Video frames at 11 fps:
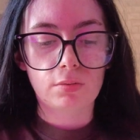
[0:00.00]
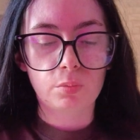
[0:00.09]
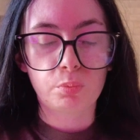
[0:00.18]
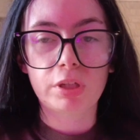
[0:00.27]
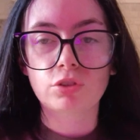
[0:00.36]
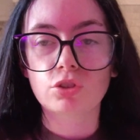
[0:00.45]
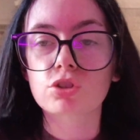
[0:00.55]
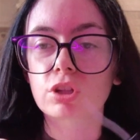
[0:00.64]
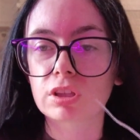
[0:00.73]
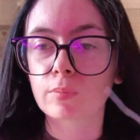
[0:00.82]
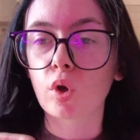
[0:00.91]
we can just
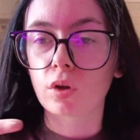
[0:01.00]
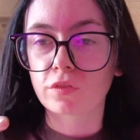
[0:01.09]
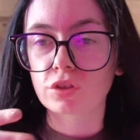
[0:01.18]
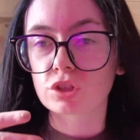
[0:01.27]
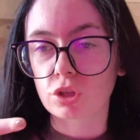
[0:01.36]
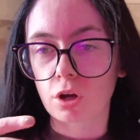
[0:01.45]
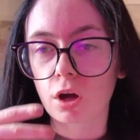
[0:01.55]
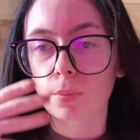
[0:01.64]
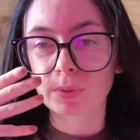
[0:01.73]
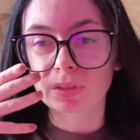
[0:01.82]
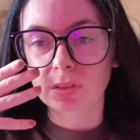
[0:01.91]
sew them over the top
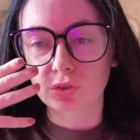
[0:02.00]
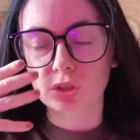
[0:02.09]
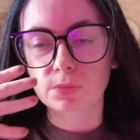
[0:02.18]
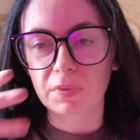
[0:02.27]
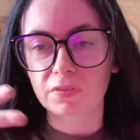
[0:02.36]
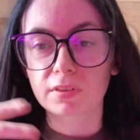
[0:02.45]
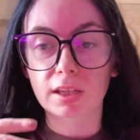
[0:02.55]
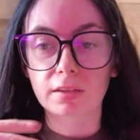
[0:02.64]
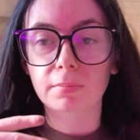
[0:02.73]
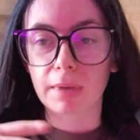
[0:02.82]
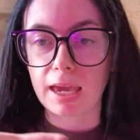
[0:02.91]
because they'll just be for
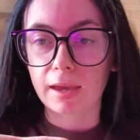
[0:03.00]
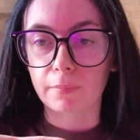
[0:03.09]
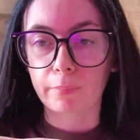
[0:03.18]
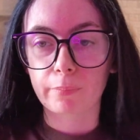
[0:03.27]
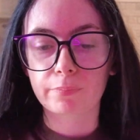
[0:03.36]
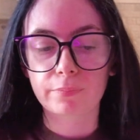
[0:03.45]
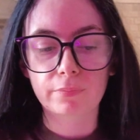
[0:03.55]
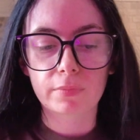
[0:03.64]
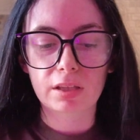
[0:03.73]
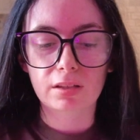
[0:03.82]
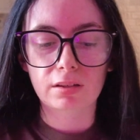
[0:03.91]
like me.
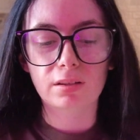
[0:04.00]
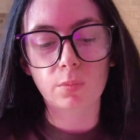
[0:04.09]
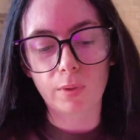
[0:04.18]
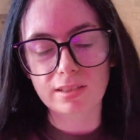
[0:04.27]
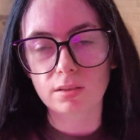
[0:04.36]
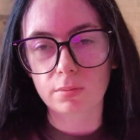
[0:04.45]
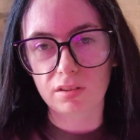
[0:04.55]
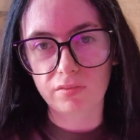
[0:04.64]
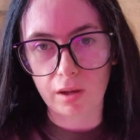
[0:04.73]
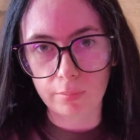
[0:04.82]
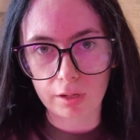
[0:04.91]
I'm gonna waste a bit of
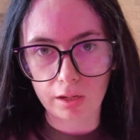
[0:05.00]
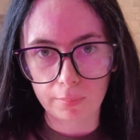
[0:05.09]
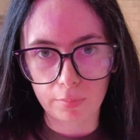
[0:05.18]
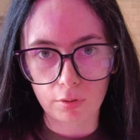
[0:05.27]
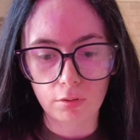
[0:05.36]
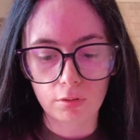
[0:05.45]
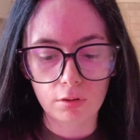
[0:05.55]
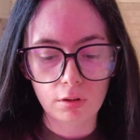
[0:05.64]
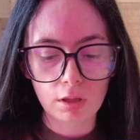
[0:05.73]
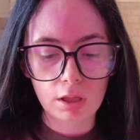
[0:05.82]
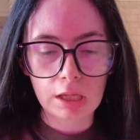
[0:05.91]
fabric, but
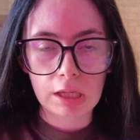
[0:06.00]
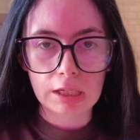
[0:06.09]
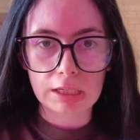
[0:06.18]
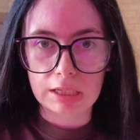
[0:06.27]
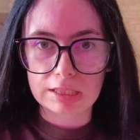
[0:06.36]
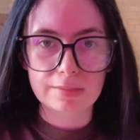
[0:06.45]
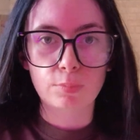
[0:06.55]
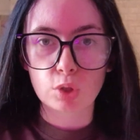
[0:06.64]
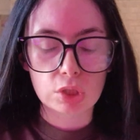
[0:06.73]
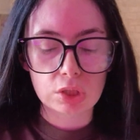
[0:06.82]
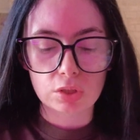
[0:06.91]
it needs
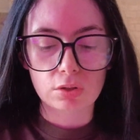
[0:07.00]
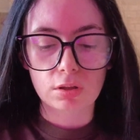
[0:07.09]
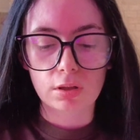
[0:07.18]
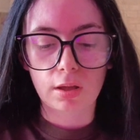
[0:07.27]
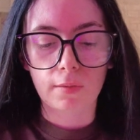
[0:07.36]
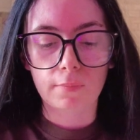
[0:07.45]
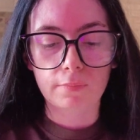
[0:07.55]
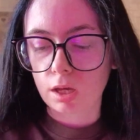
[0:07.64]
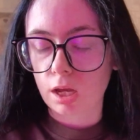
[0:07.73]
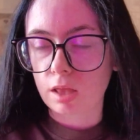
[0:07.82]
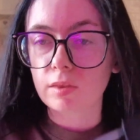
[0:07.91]
must and all that,
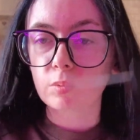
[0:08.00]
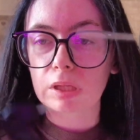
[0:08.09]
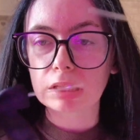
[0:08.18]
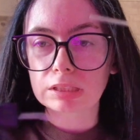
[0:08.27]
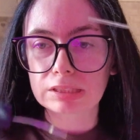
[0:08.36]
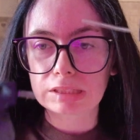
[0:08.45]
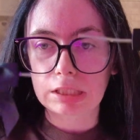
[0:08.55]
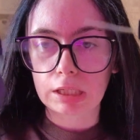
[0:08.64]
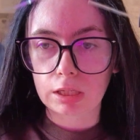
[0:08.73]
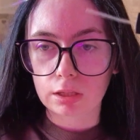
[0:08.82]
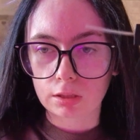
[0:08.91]
and then we can
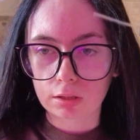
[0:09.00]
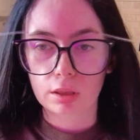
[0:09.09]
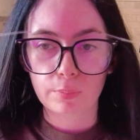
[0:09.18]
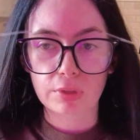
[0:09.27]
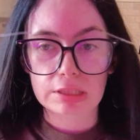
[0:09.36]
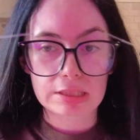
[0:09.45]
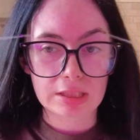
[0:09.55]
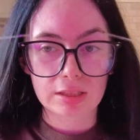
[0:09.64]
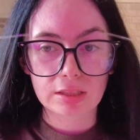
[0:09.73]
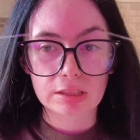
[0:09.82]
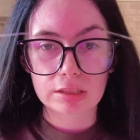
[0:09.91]
see the
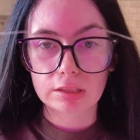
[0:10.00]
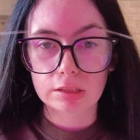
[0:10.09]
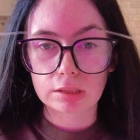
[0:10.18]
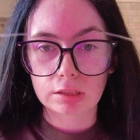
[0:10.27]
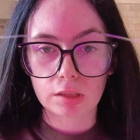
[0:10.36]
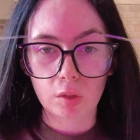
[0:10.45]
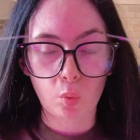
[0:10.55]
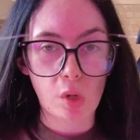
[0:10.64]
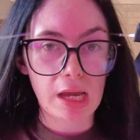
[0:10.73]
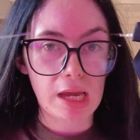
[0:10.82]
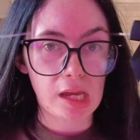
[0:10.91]
prettiest
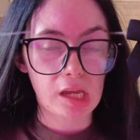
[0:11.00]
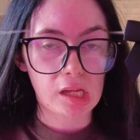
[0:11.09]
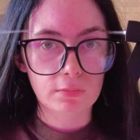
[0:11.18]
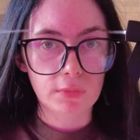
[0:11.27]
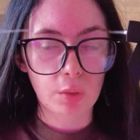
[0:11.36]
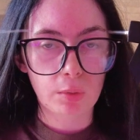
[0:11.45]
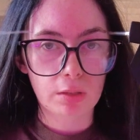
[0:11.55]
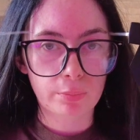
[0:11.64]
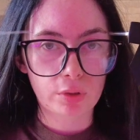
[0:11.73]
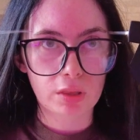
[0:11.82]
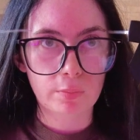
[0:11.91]
way that we can
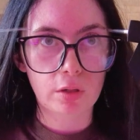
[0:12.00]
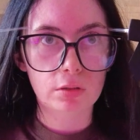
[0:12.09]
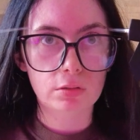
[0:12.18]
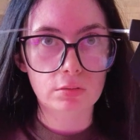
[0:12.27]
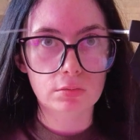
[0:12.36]
put them on.